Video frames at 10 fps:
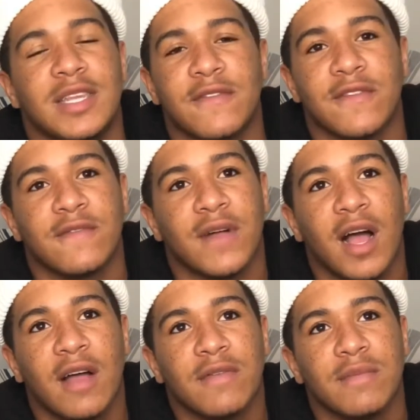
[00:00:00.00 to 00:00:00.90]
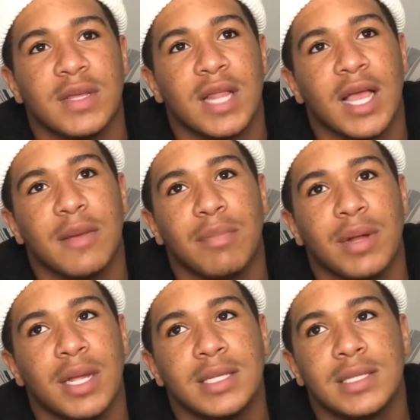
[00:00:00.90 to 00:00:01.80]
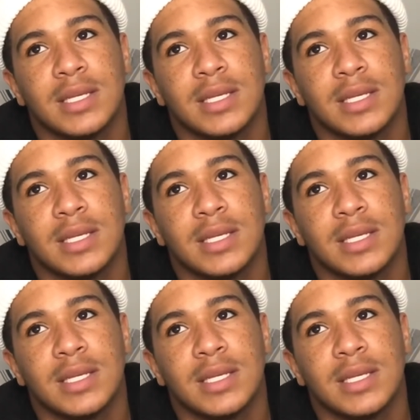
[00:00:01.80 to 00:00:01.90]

different vibe for me. Like, it brings